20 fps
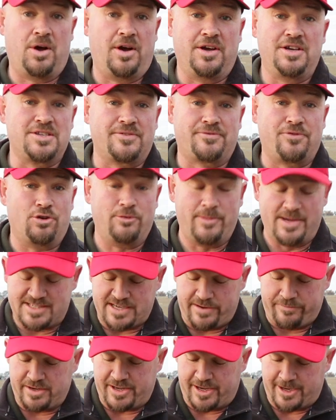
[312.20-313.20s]
I use it for almost
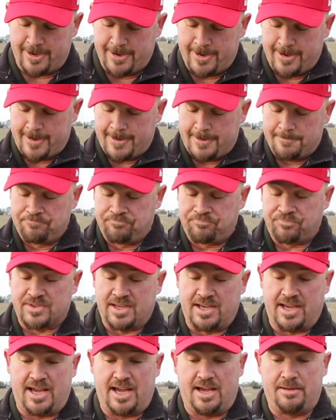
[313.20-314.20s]
everything.
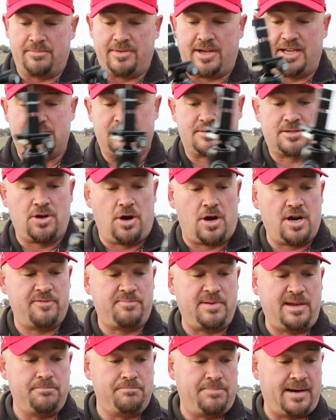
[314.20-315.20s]
Um, it's kind of
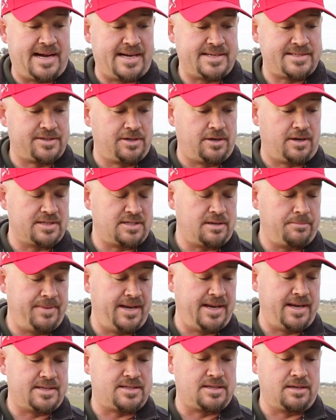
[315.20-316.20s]
been bastardized a
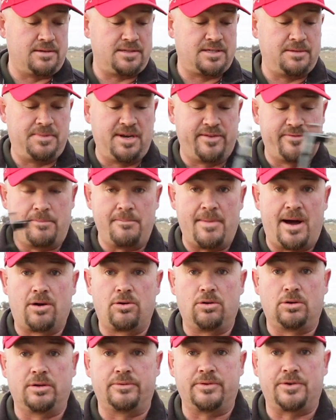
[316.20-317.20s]
bit. It's a, it's a, bit of a
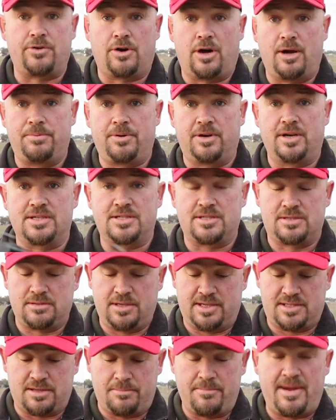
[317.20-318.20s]
mongrel of a tripod. It's,
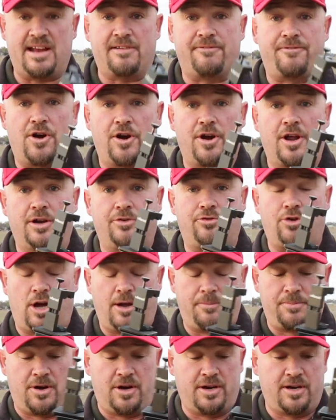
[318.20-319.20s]
it's the Manfrotto
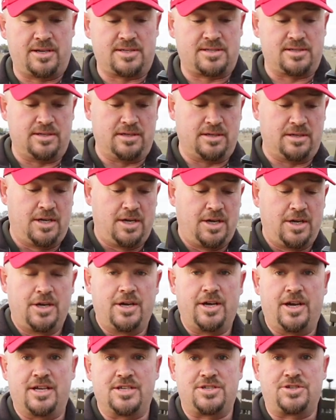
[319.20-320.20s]
tripod. It's a,
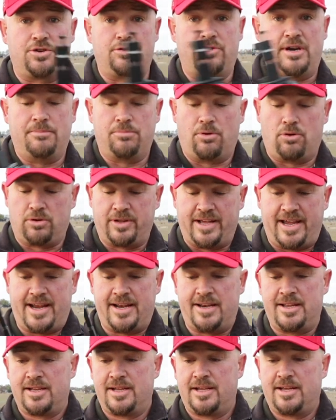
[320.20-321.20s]
a Sirui ball
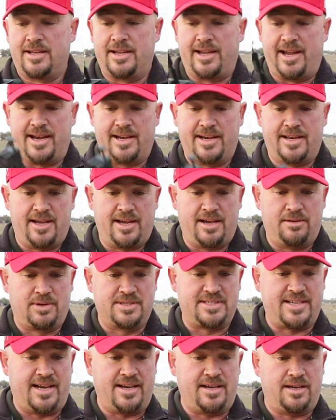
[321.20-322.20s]
head and uh,
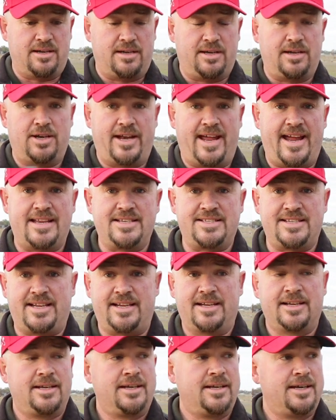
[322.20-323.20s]
what's that, a, a
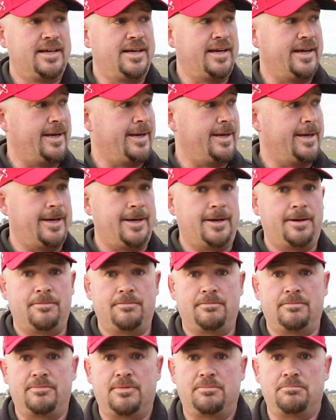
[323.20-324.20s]
Lanzi
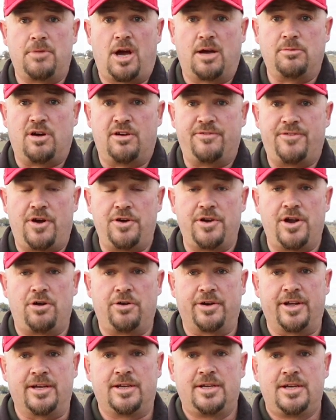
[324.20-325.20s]
um, mobile phone
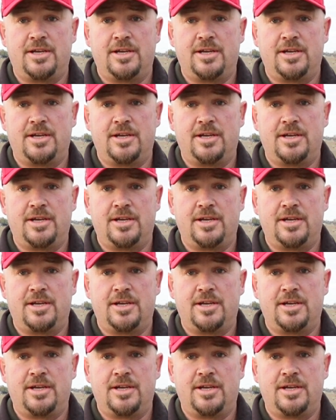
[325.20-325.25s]
holder.